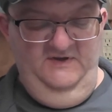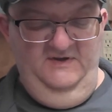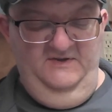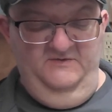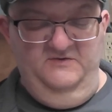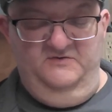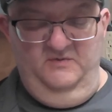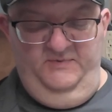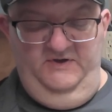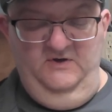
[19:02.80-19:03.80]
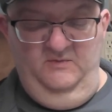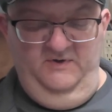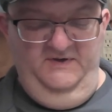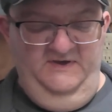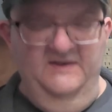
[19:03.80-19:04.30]
There's a torpedo
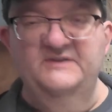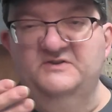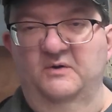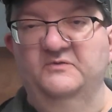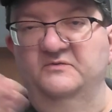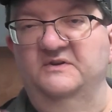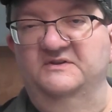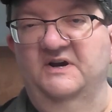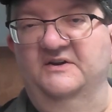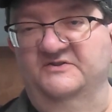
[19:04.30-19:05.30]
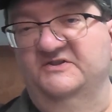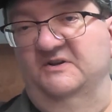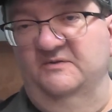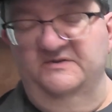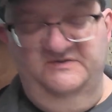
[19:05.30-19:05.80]
one. Yeah, that's going through the entire
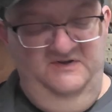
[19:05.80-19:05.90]
series,